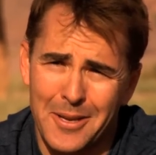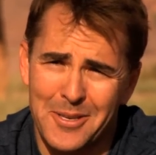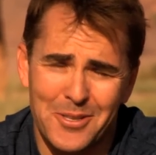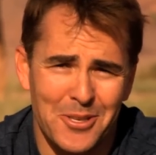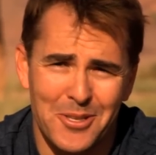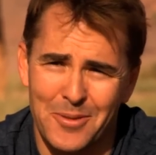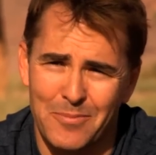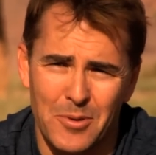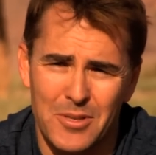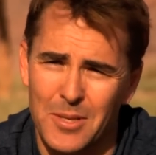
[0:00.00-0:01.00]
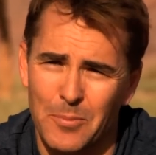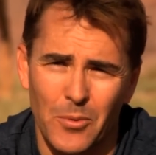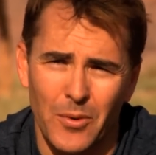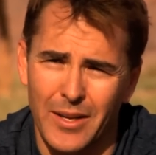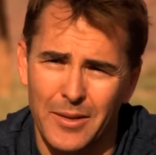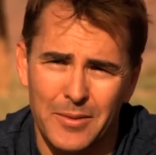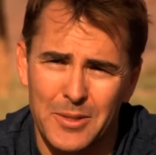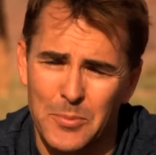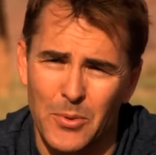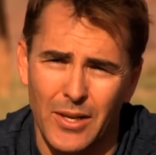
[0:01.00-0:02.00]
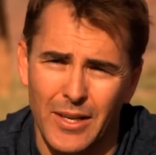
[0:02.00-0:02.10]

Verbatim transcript: it's just the most simple way to, to put